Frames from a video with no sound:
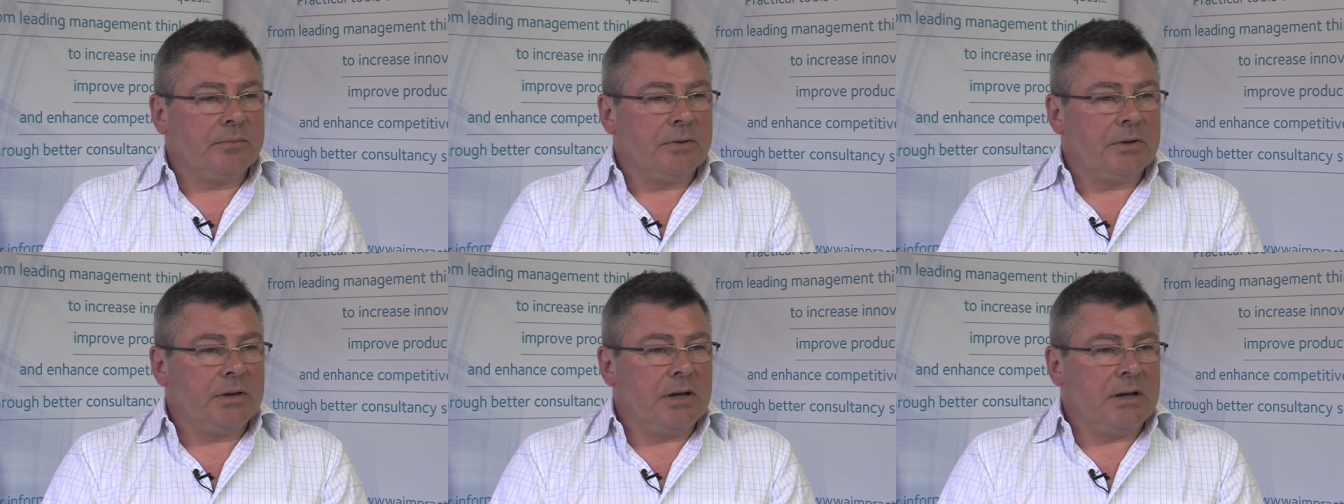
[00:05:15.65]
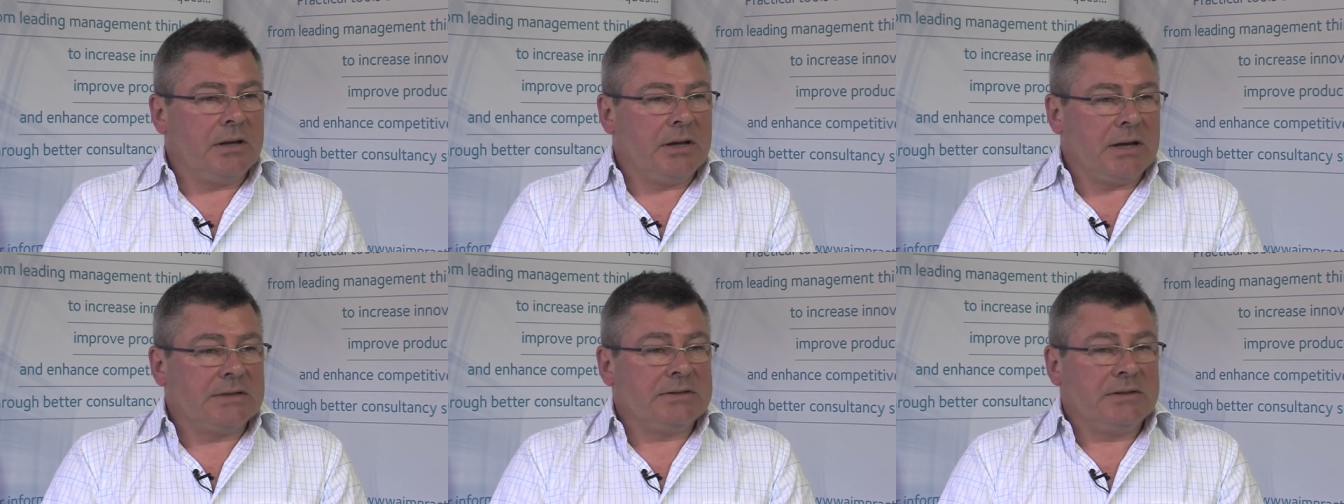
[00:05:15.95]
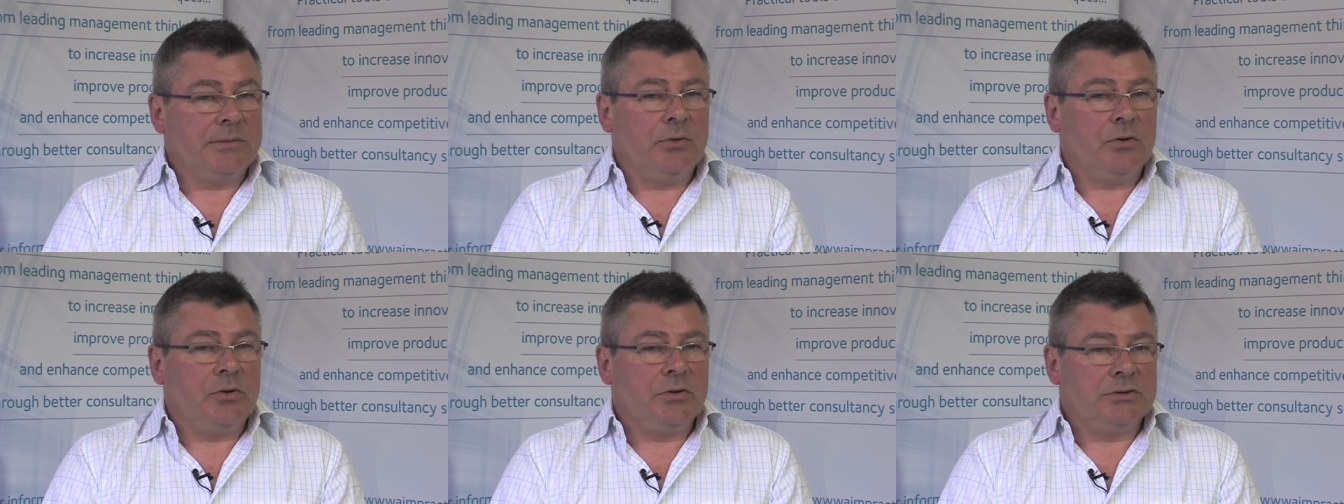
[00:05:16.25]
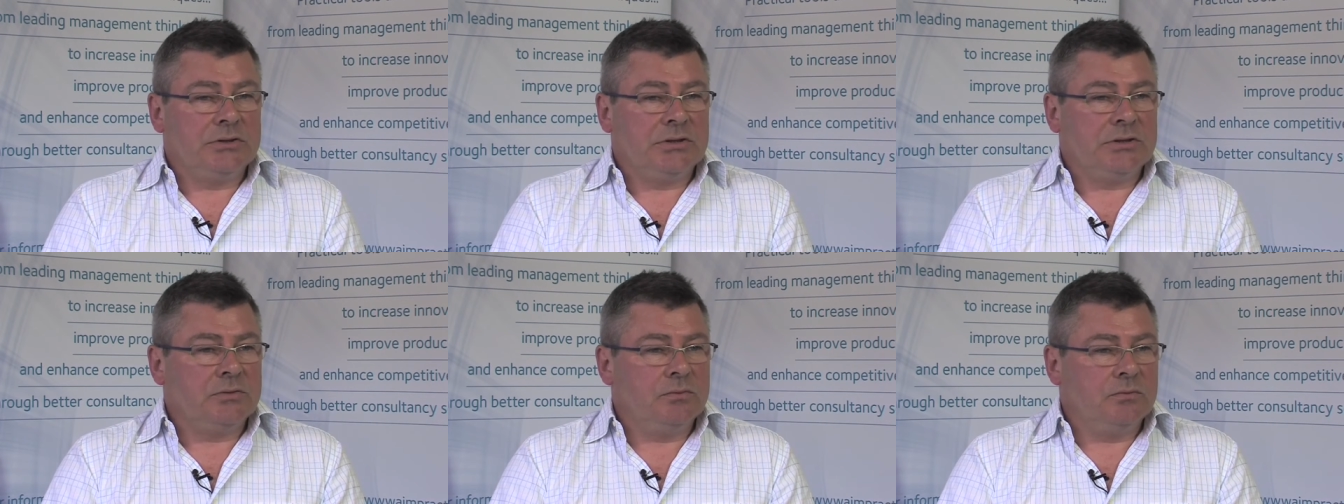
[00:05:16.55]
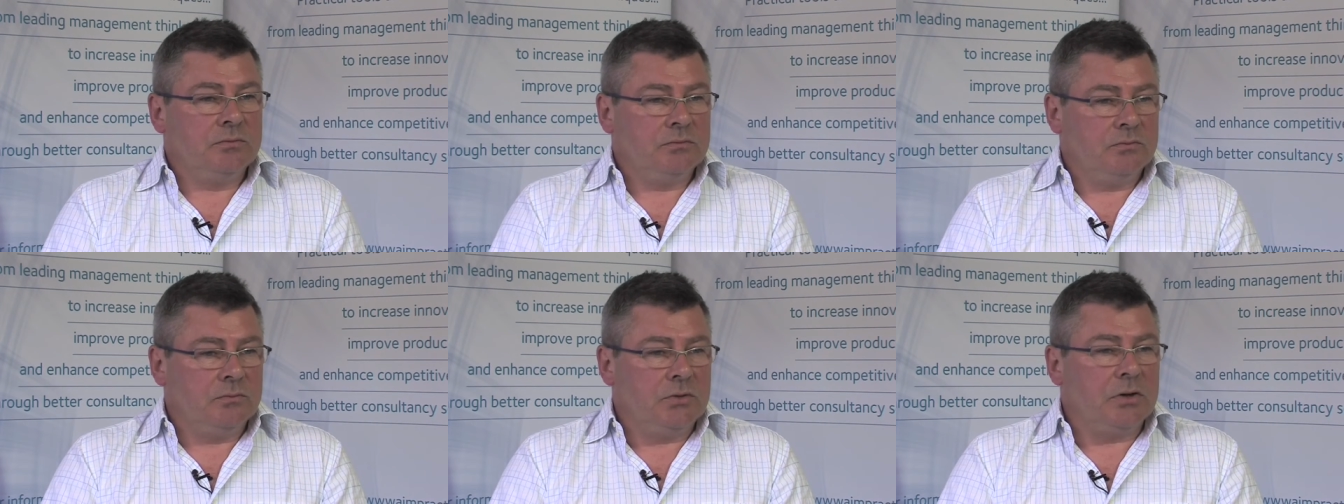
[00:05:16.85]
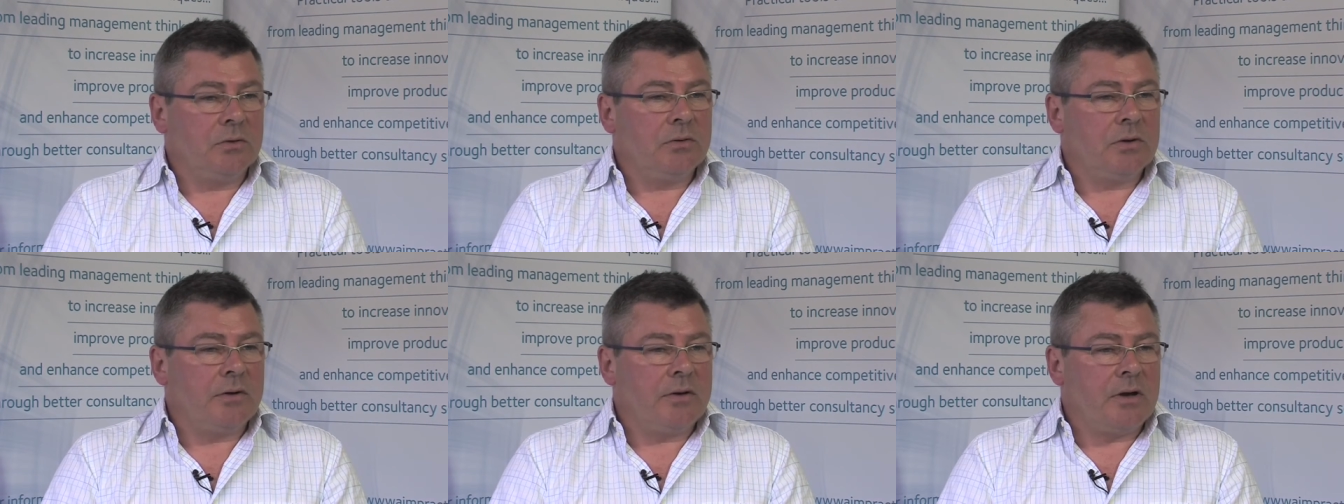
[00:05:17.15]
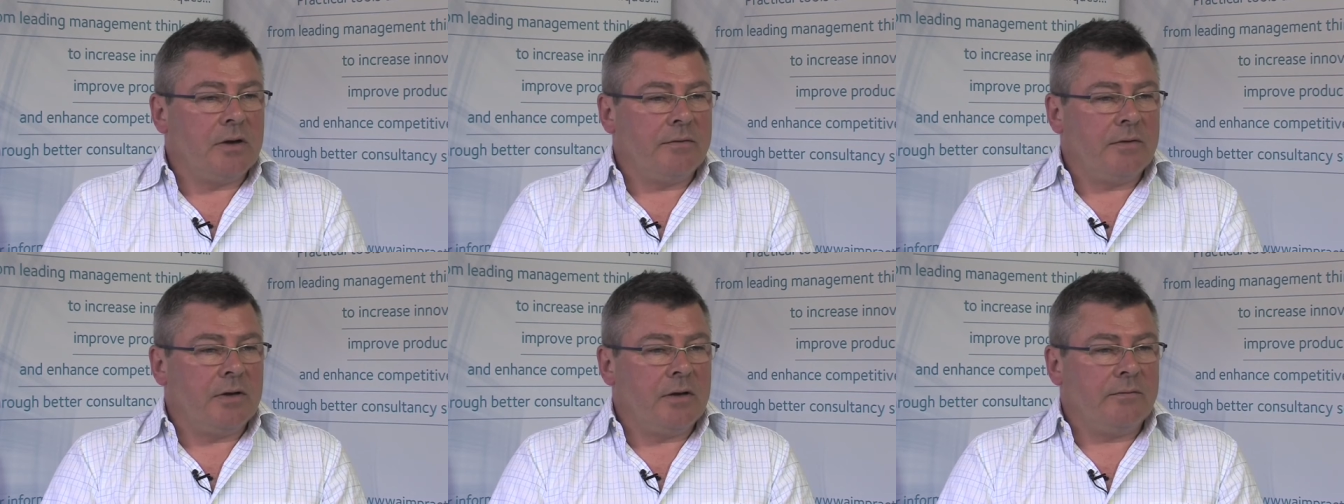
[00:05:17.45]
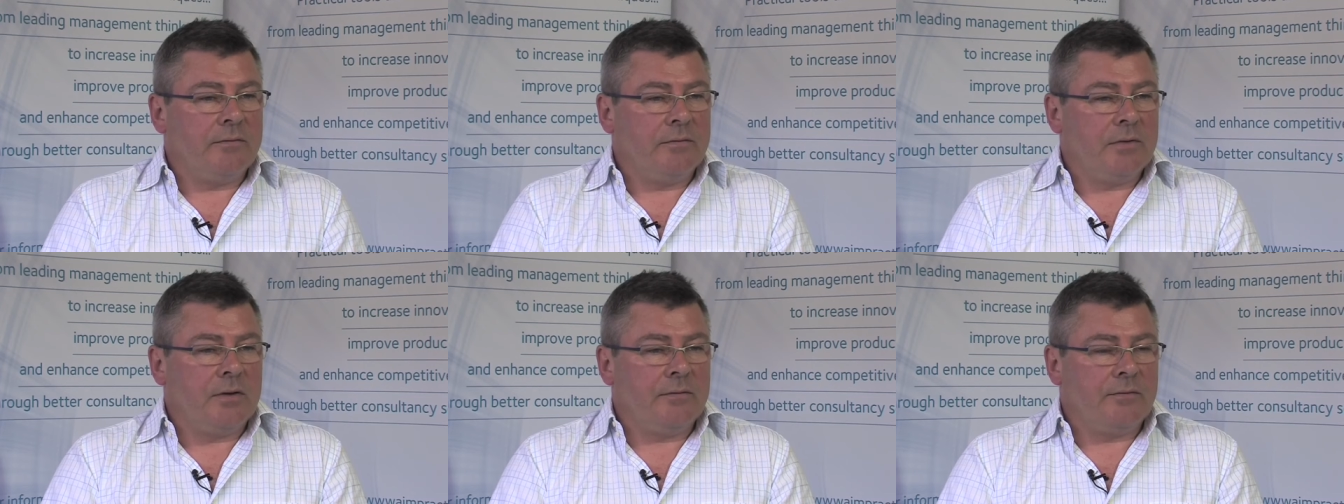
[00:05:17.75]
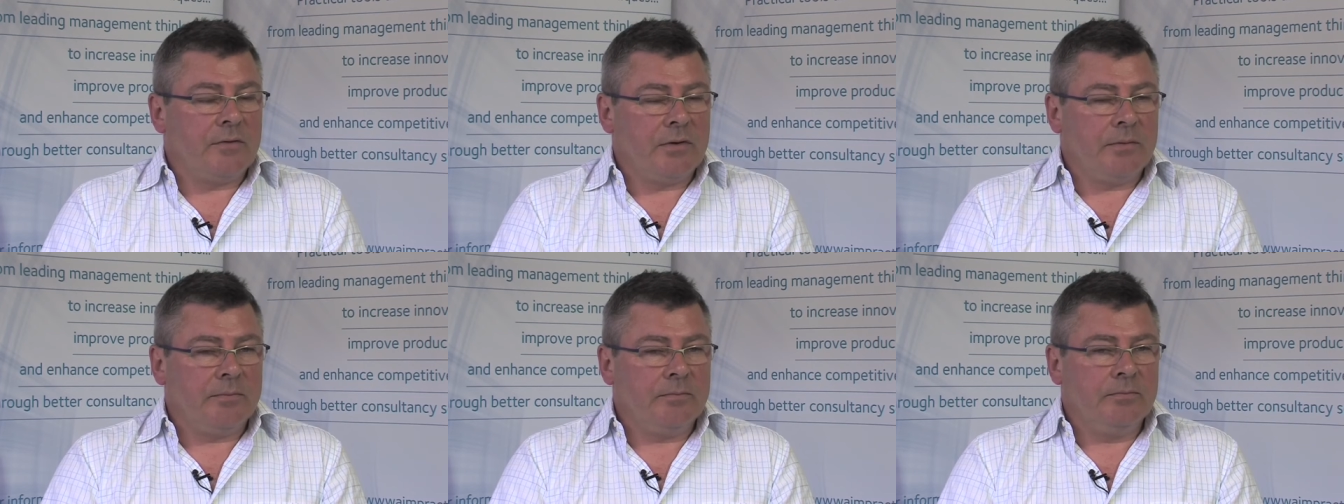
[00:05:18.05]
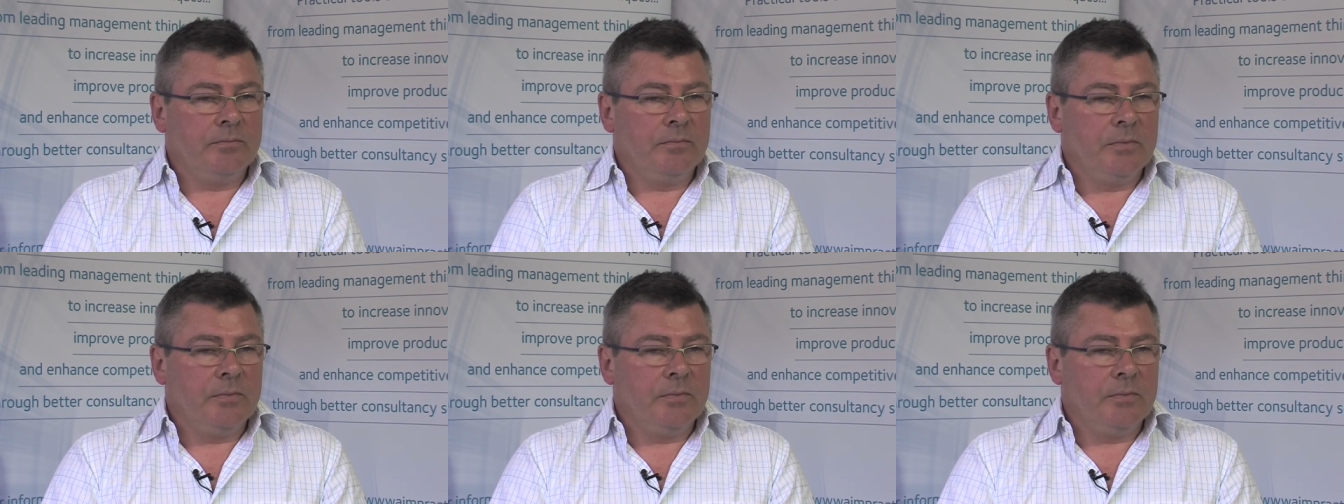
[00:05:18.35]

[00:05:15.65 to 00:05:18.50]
but it has emerged as, you know, a very